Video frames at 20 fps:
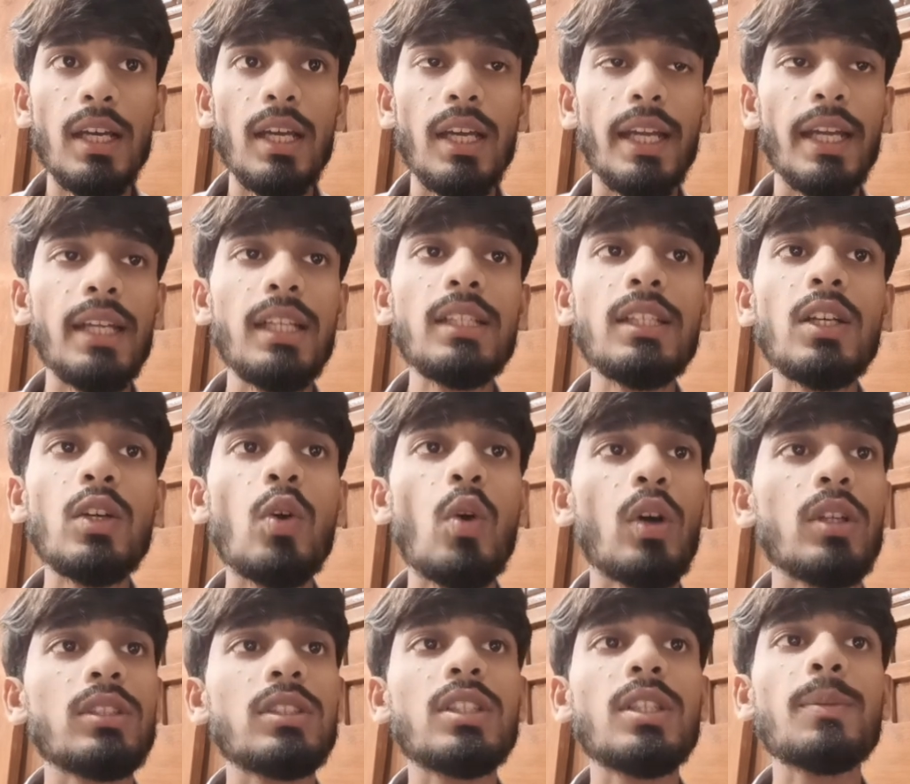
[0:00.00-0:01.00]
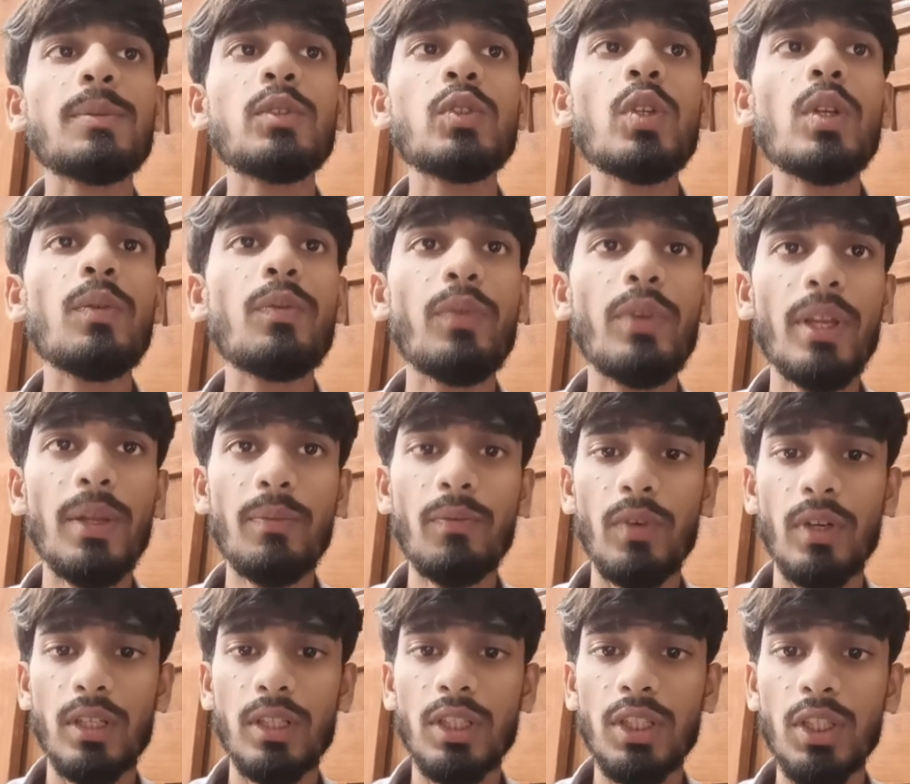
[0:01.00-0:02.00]
It is a conceptual
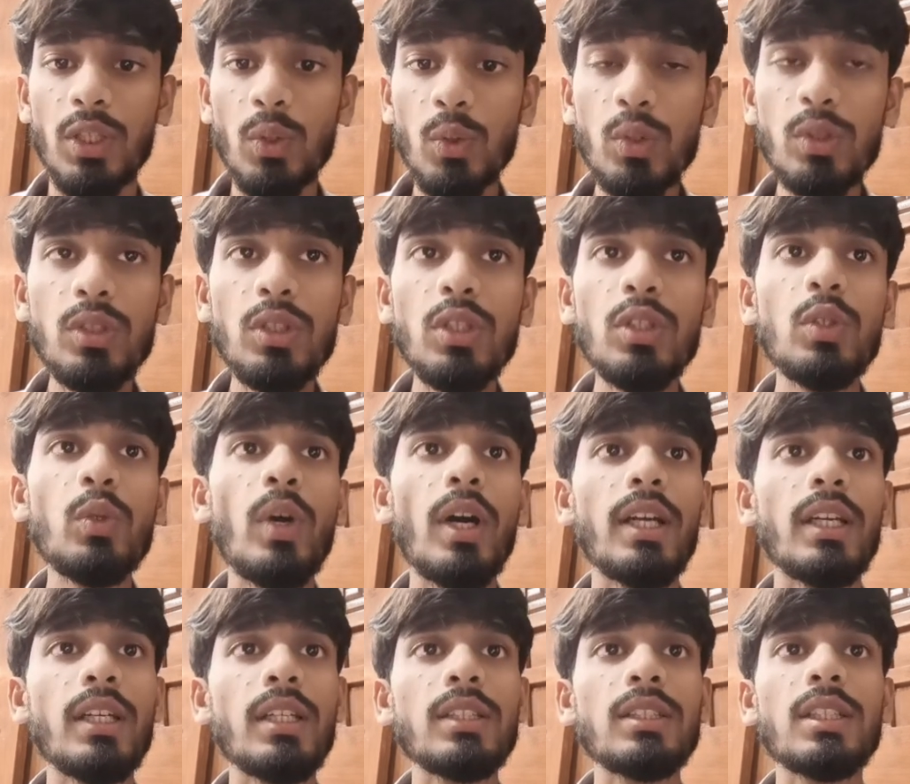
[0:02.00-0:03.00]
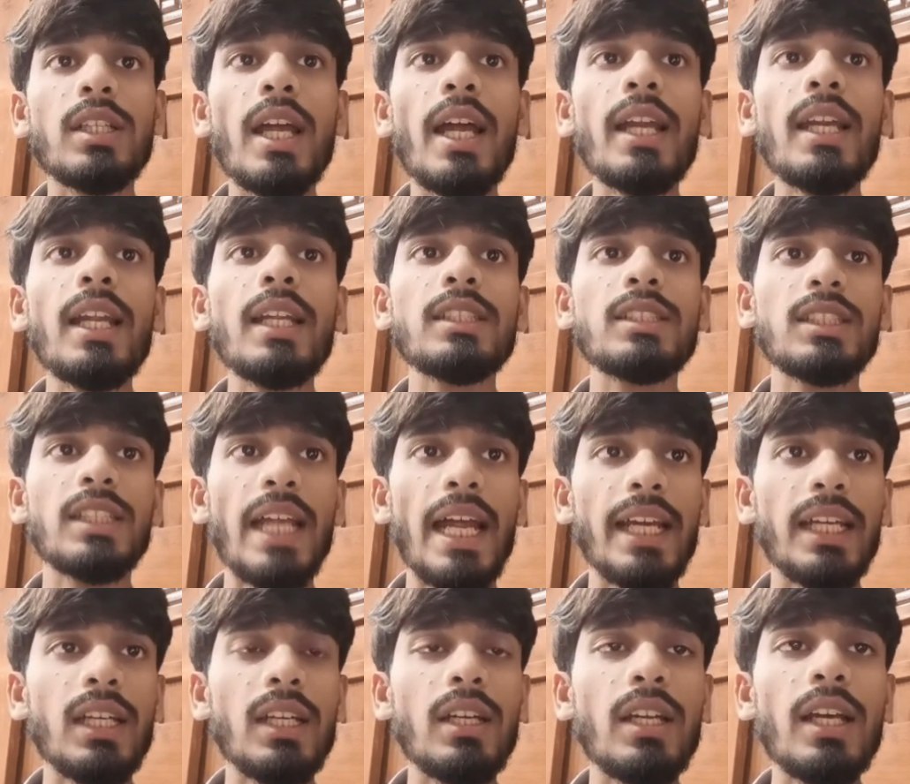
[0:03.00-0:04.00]
framework used to understand and
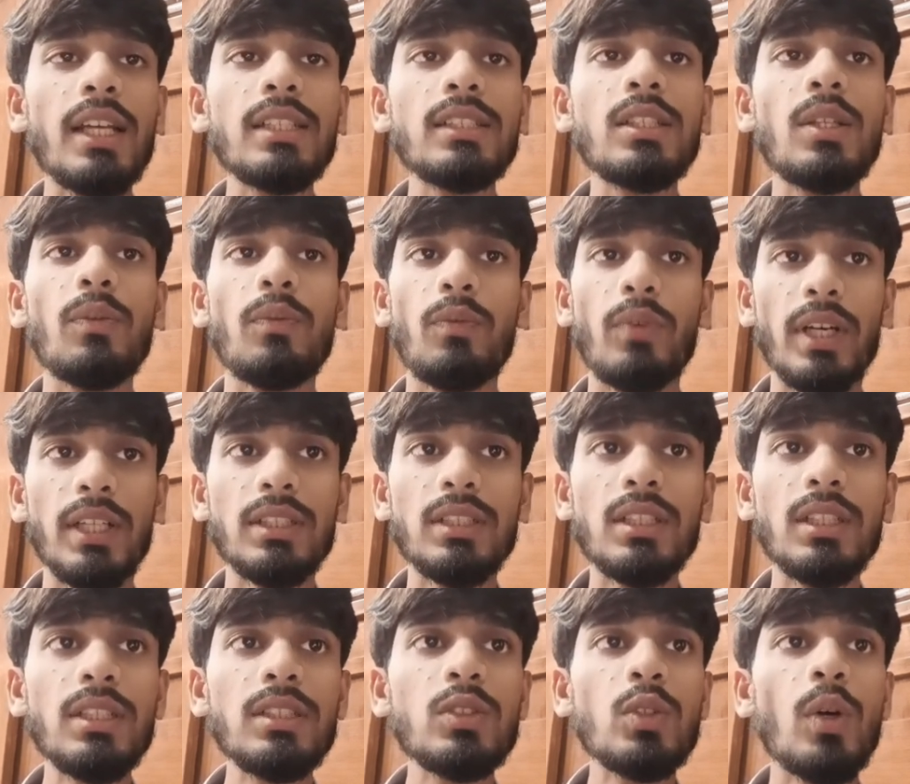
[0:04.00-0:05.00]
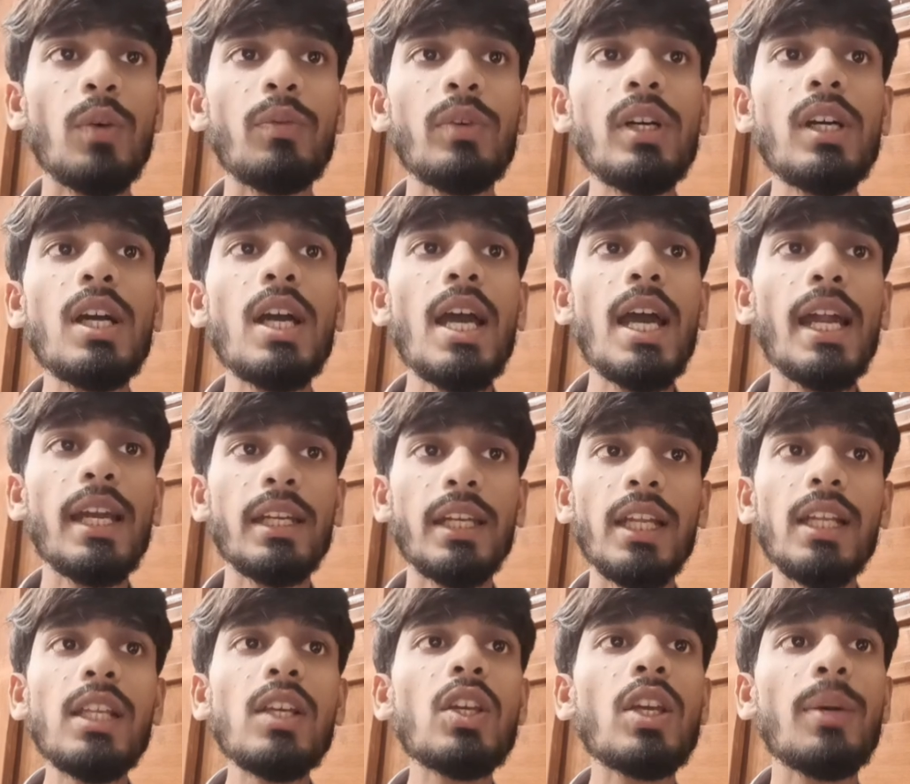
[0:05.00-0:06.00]
standardize the functions of a
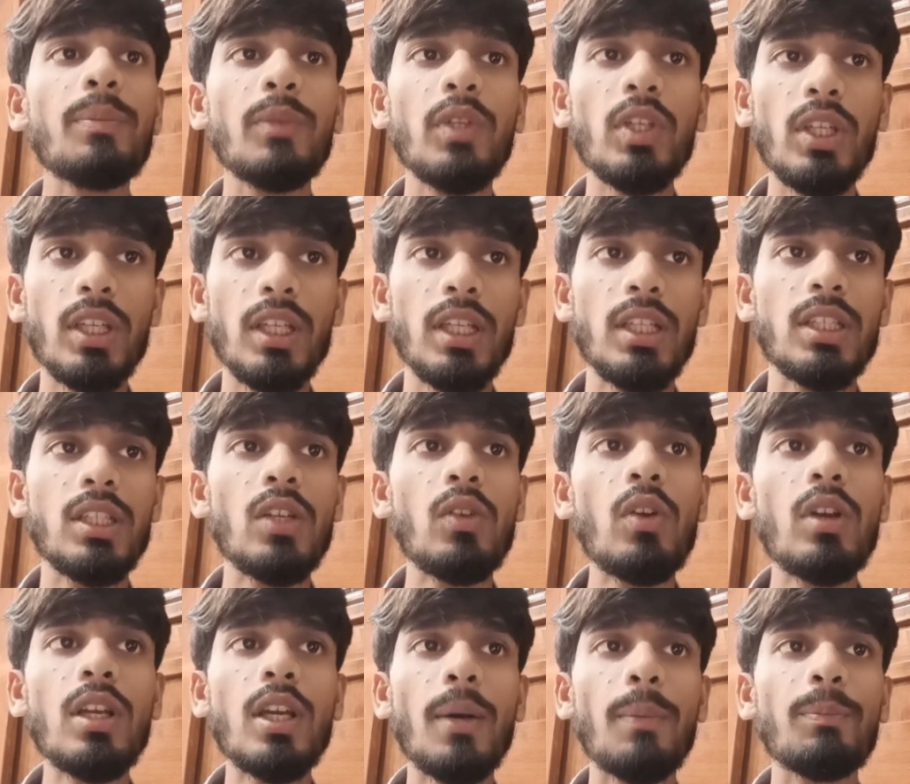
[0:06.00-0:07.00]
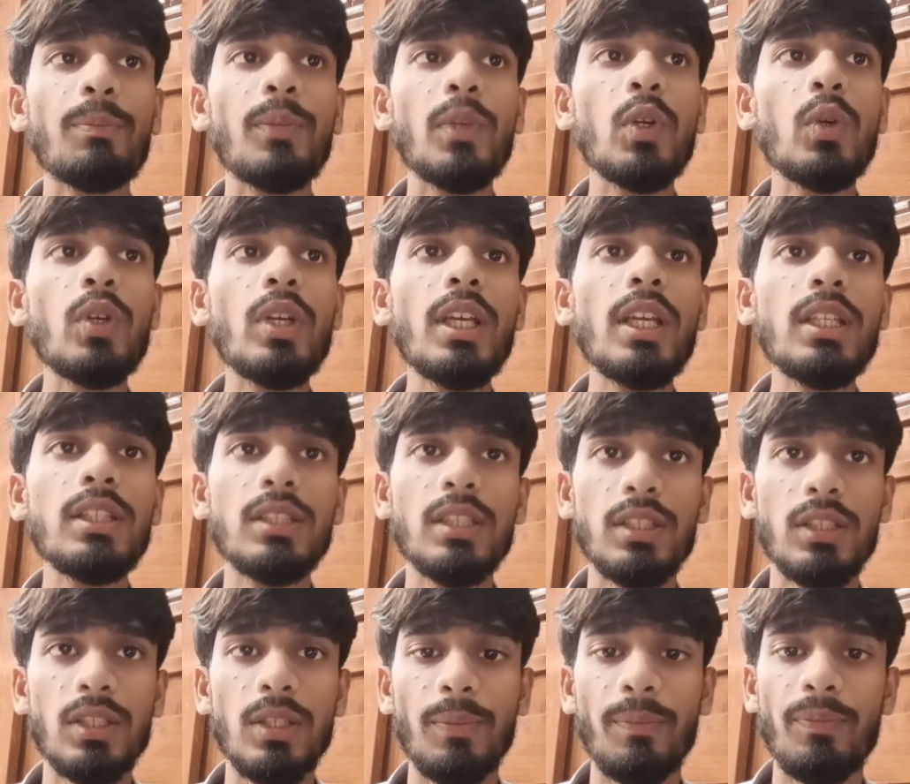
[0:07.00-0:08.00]
telecommunication or computing
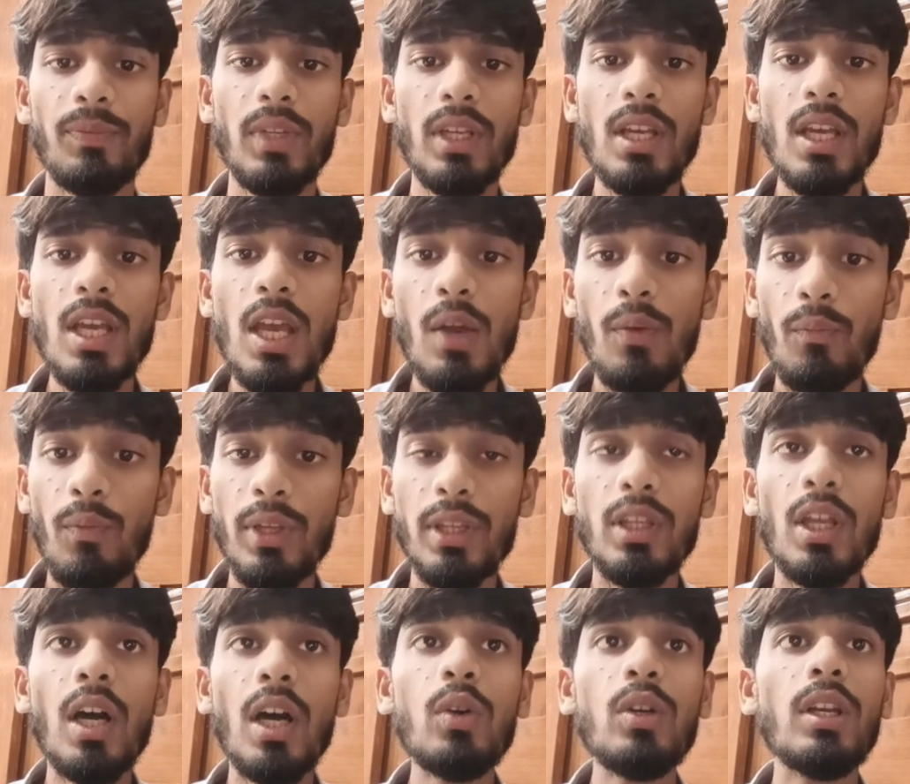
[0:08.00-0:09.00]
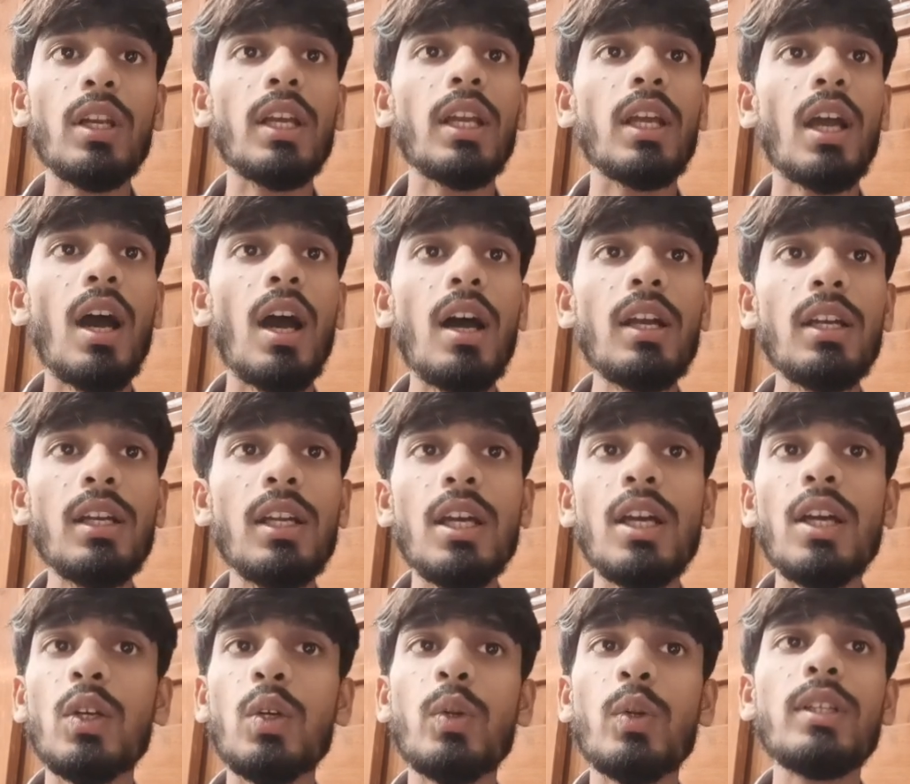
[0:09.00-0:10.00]
system without regard
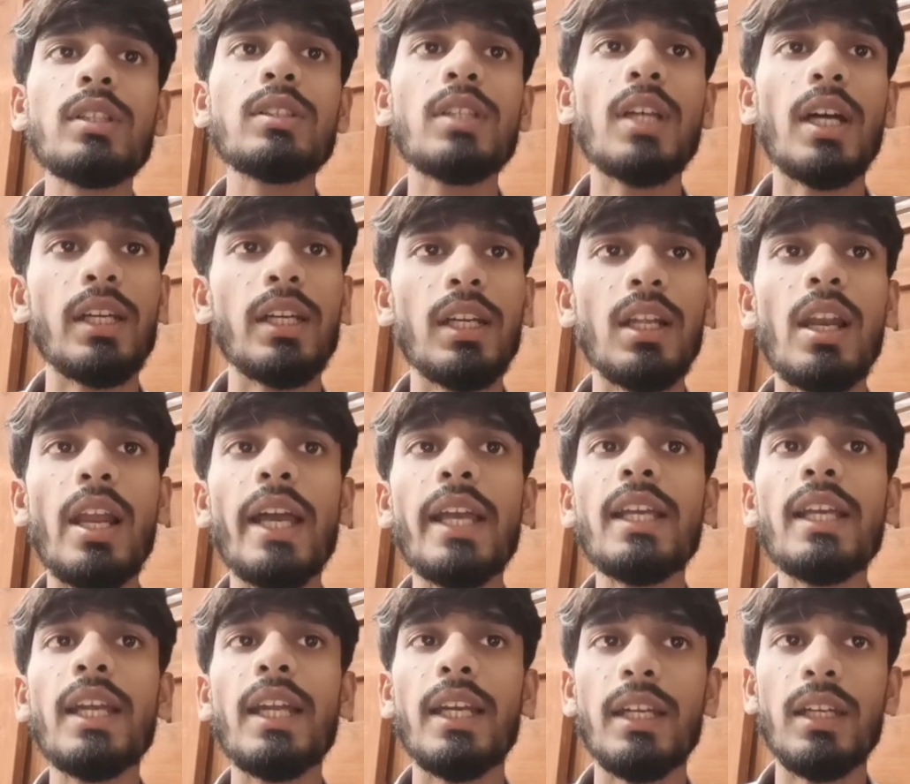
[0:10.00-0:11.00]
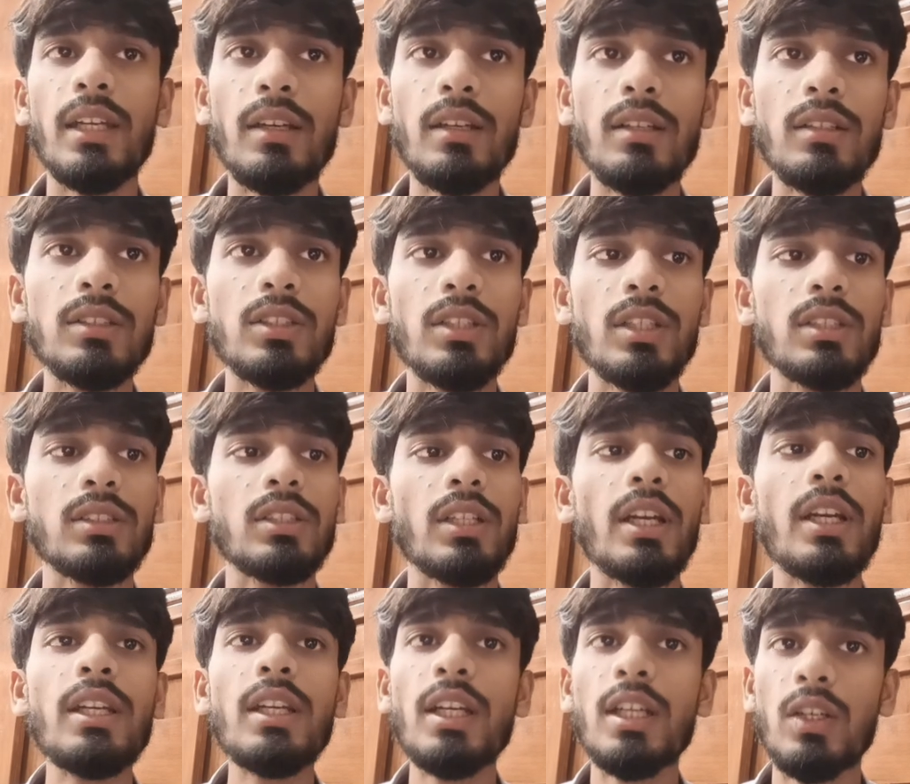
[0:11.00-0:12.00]
to its underlying internal structure
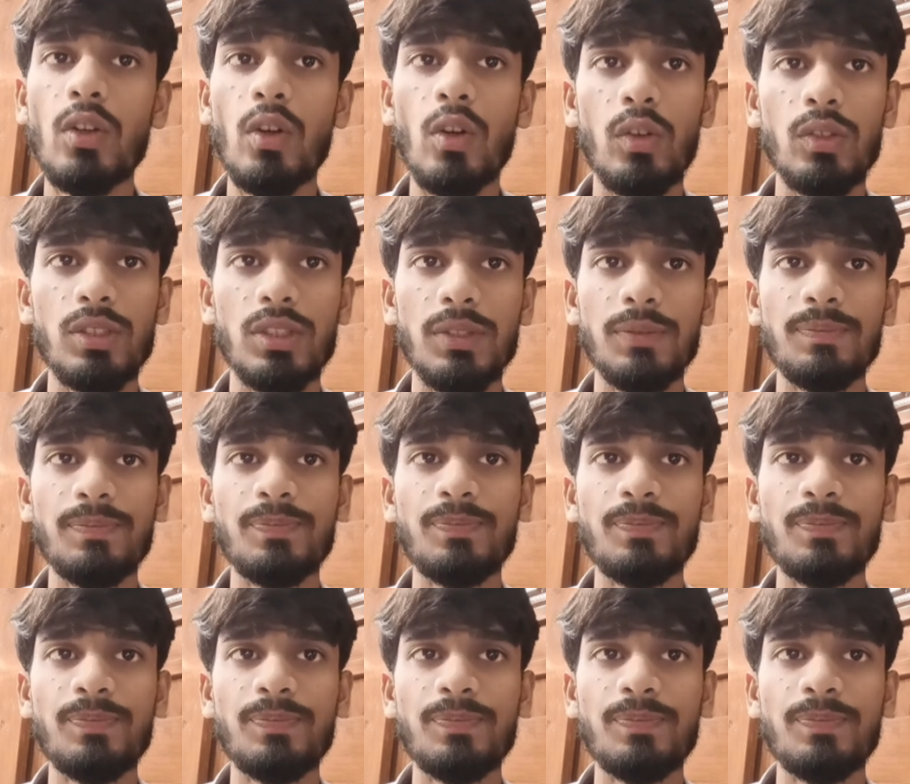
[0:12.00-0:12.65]
and technology.